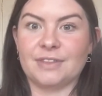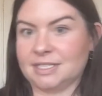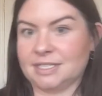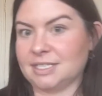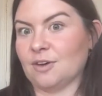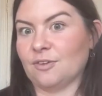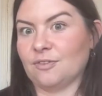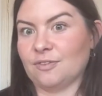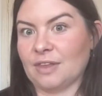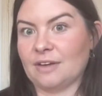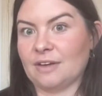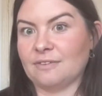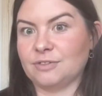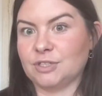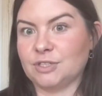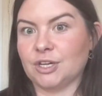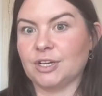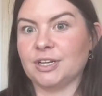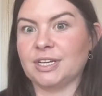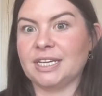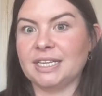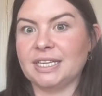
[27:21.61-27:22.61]
the self-love
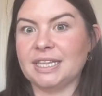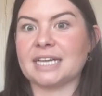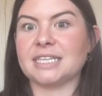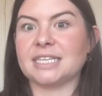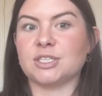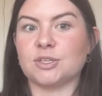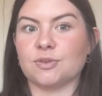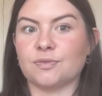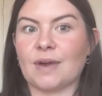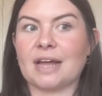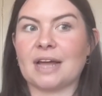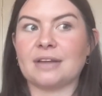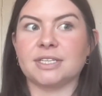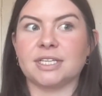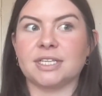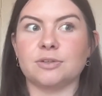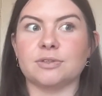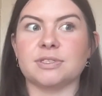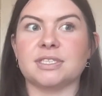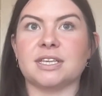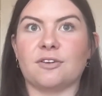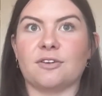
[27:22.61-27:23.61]
journey, like surrounding
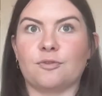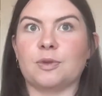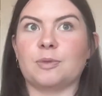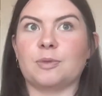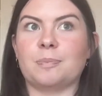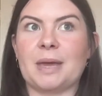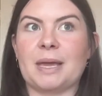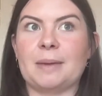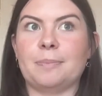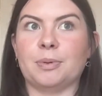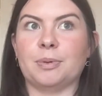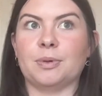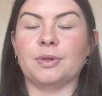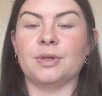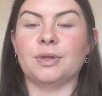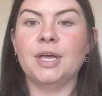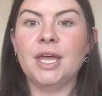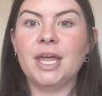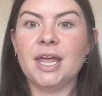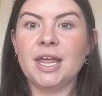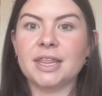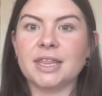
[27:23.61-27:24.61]
yourself with people
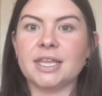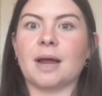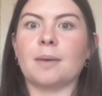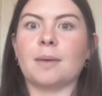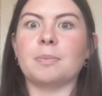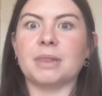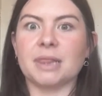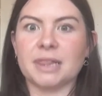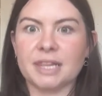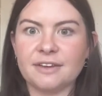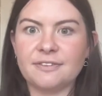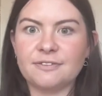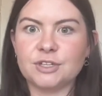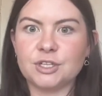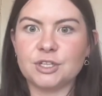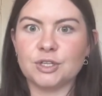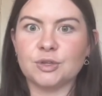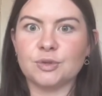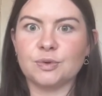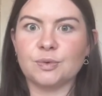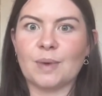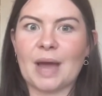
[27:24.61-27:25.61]
that uplift
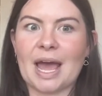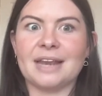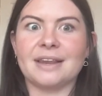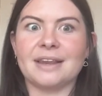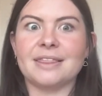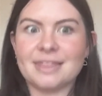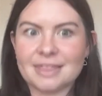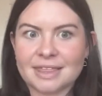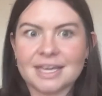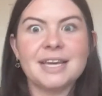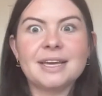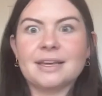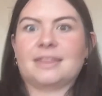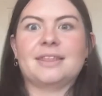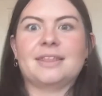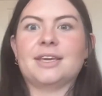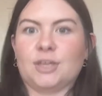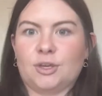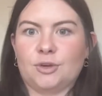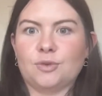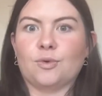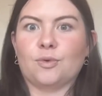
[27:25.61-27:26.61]
you and think
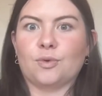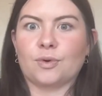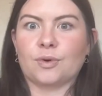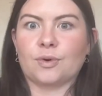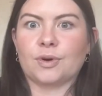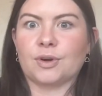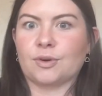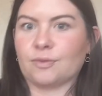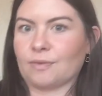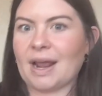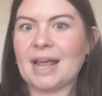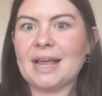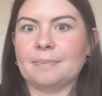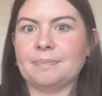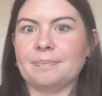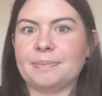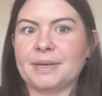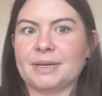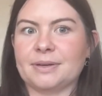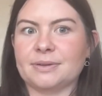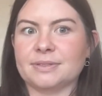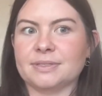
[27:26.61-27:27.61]
that you're
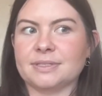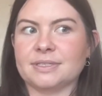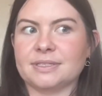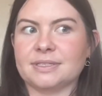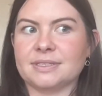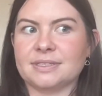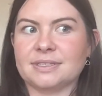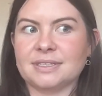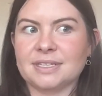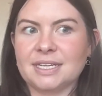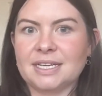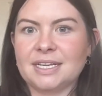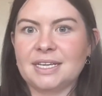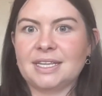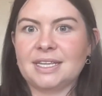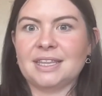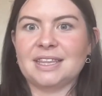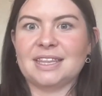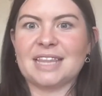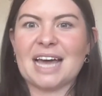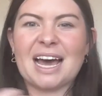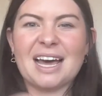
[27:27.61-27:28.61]
great, because
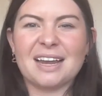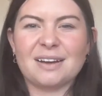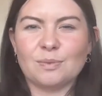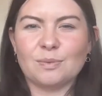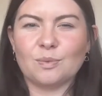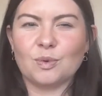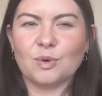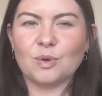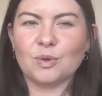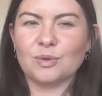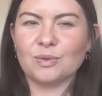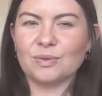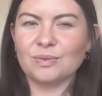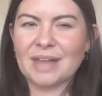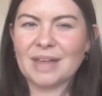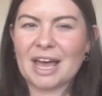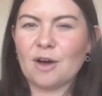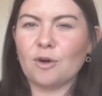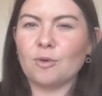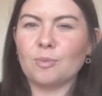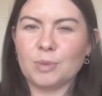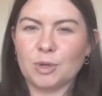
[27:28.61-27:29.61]
that will
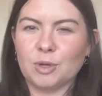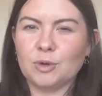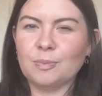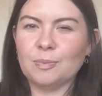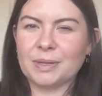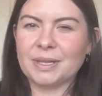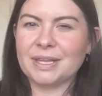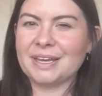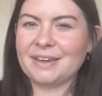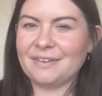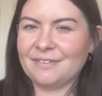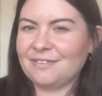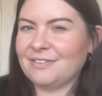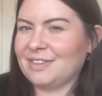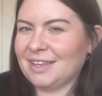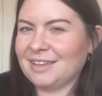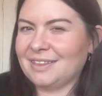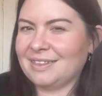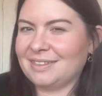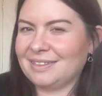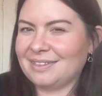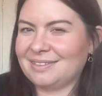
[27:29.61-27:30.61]
help you believe
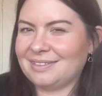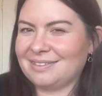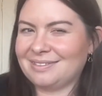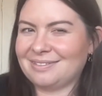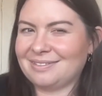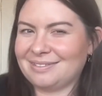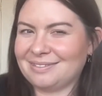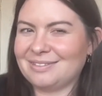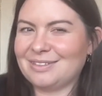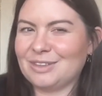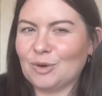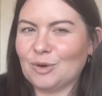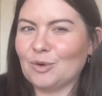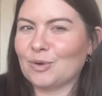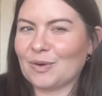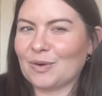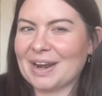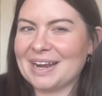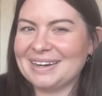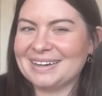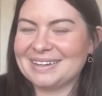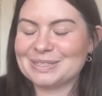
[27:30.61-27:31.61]
that you're
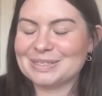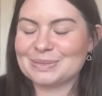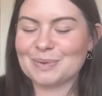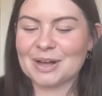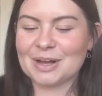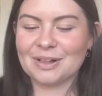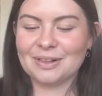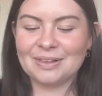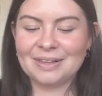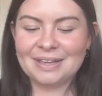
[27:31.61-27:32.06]
great as well.